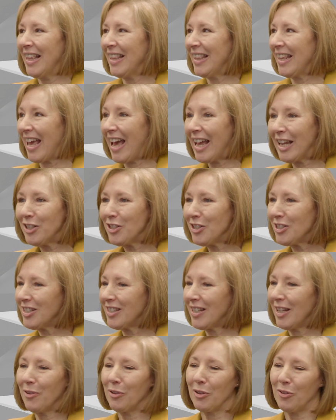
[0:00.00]
the
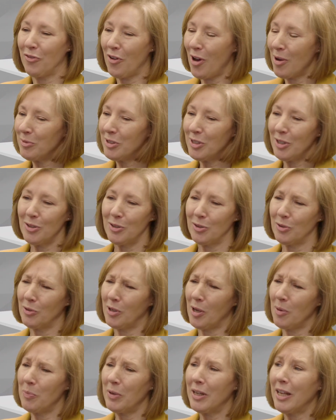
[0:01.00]
agency or the pharmaceutical
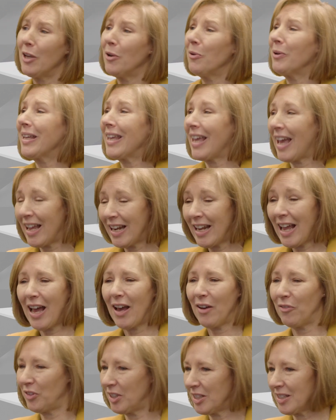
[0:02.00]
company who again
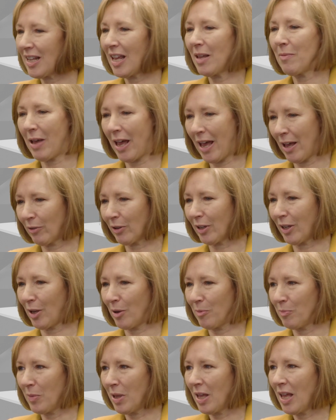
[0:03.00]
have the same
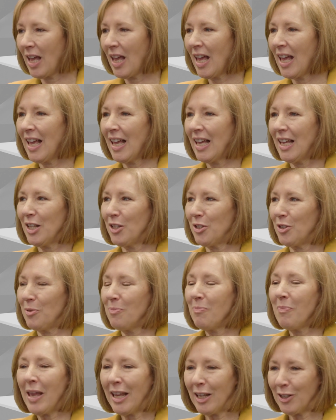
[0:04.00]
outcome, to
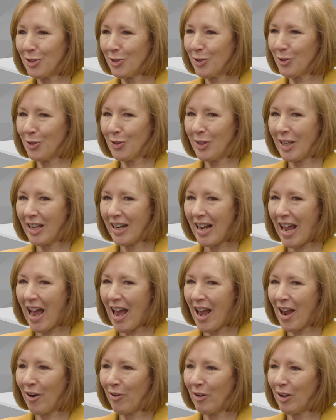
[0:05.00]
make sure that
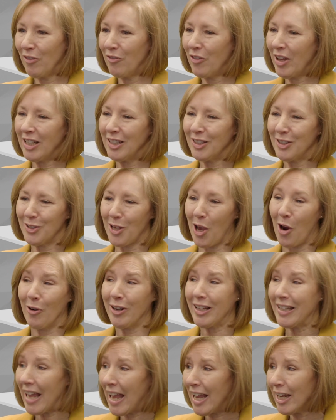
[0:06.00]
our events are
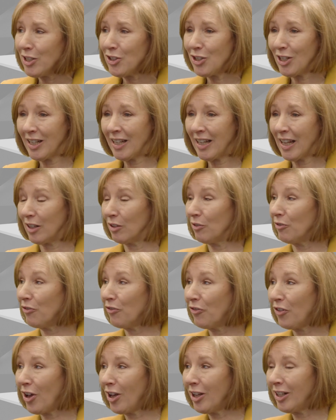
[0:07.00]
engaging and
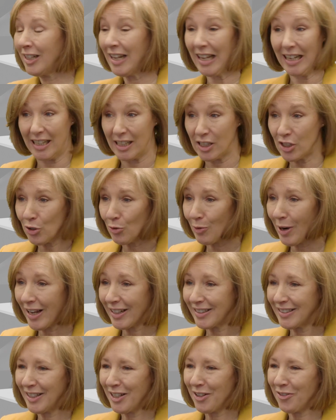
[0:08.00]
fun and
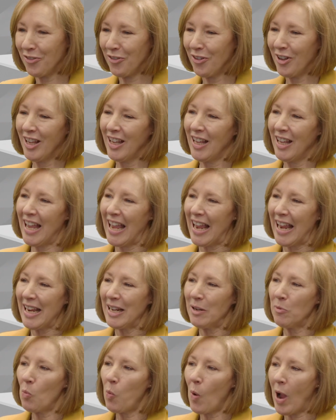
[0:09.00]
interactive
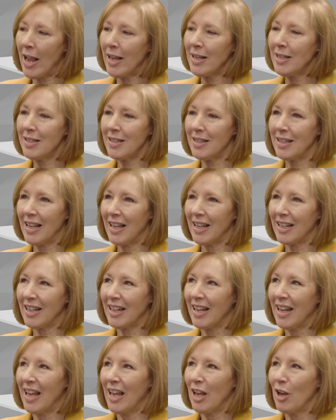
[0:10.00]
in ways
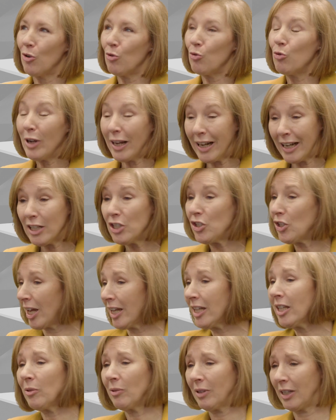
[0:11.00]
that really
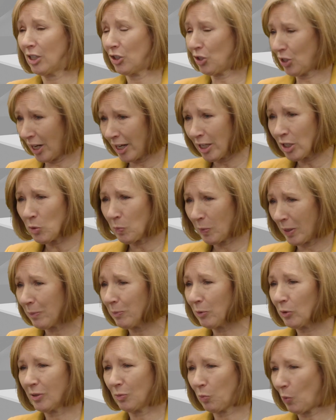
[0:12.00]
genuinely change
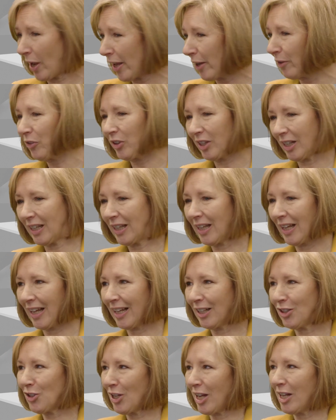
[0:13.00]
people's way of
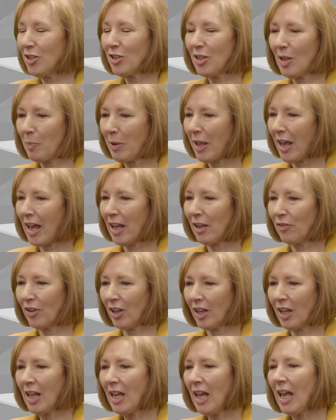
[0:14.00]
thinking, change their
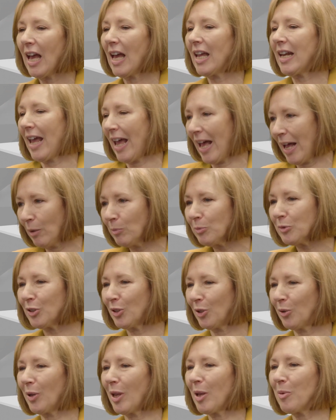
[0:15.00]
behaviour, and help
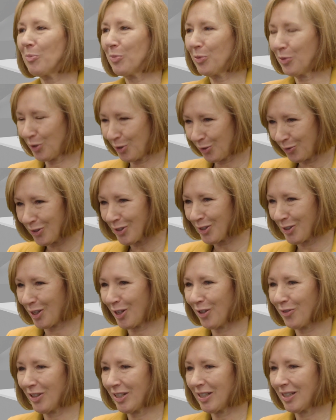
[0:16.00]
to improve the
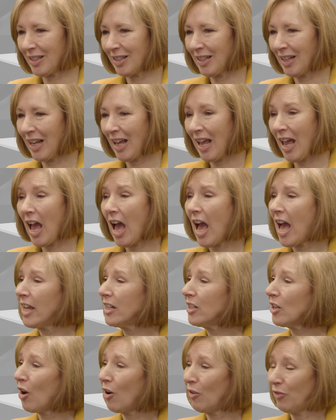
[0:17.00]
service
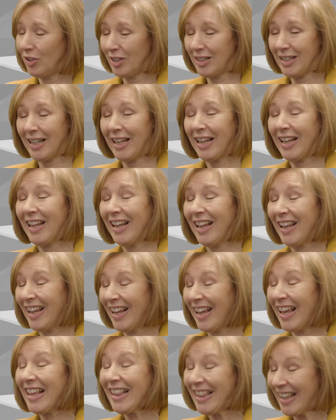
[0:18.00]
and obviously,
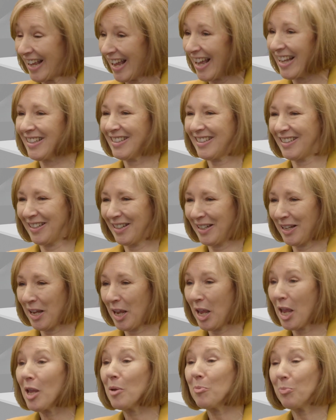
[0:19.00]
in the end,
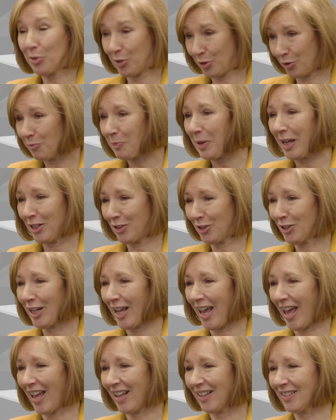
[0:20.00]
improve patient
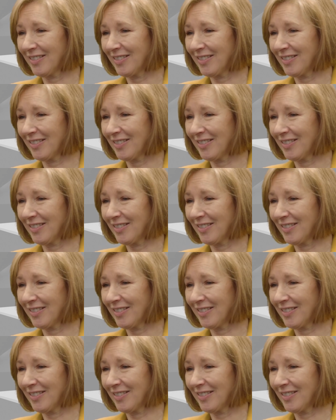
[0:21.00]
care.